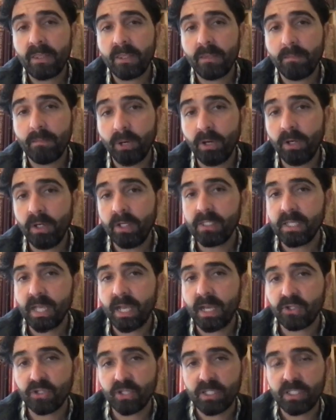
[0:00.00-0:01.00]
the Berg is
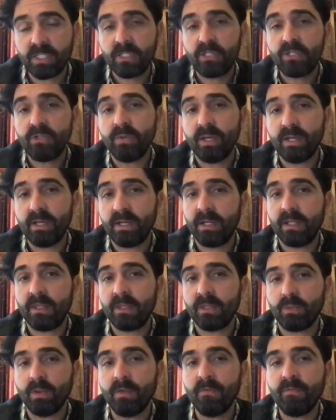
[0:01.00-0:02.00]
actually situated in
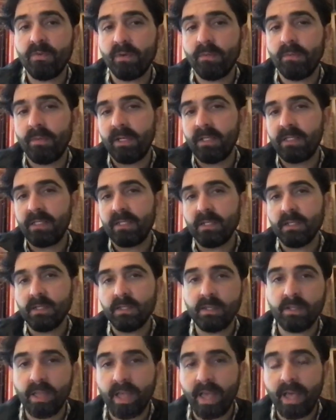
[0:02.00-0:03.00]
the river, but it's in a
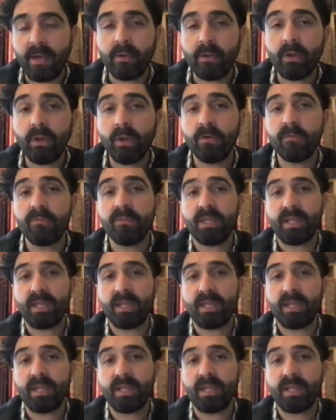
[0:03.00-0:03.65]
little alcove that